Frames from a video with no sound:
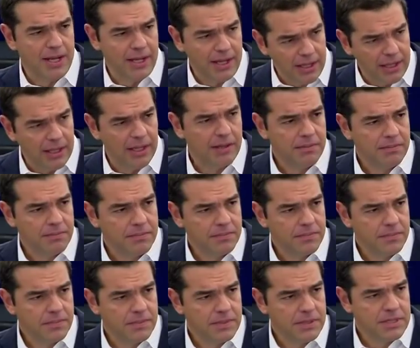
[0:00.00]
that they
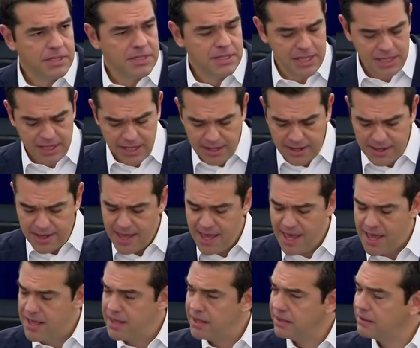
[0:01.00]
are really
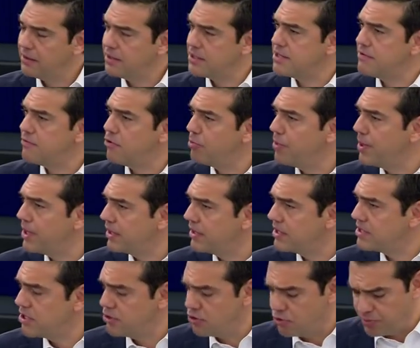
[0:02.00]
deeply
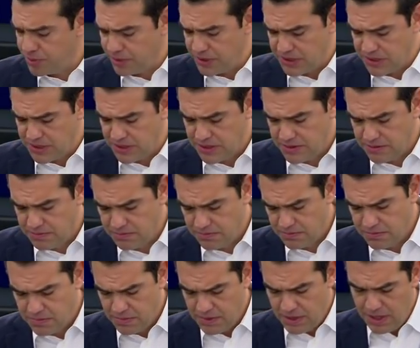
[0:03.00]
dedicated to
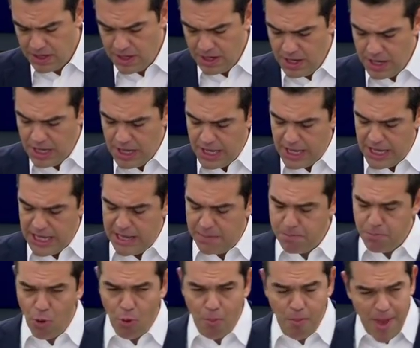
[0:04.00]
the idea
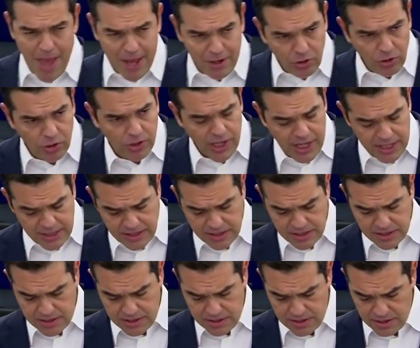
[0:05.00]
of European
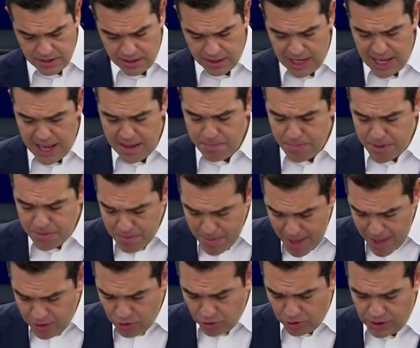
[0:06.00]
integration.
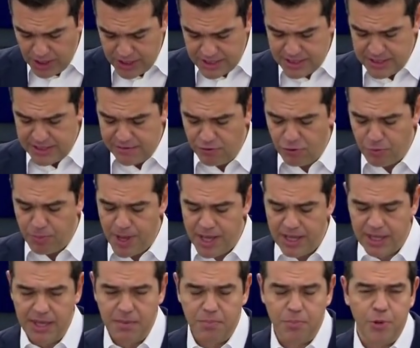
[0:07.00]
They
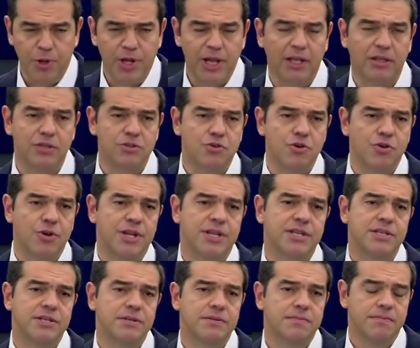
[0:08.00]
had to suffer a
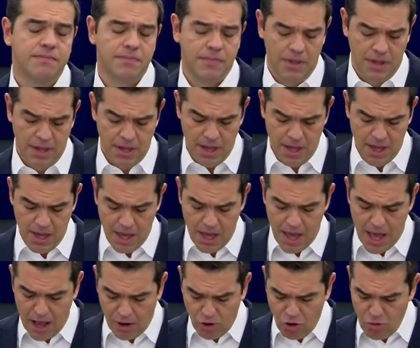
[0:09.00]
lot, but they
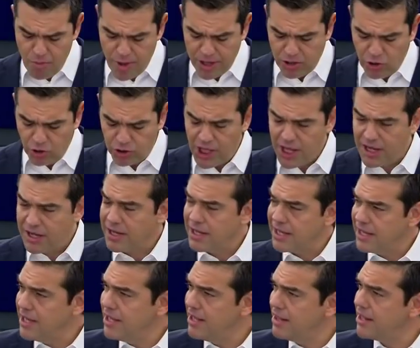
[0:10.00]
insisted on the
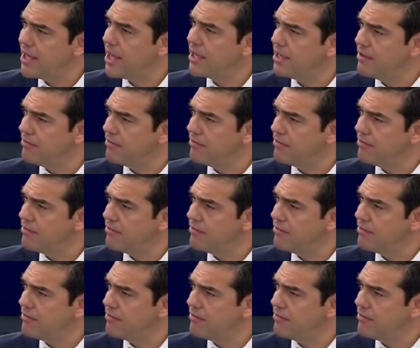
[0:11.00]
European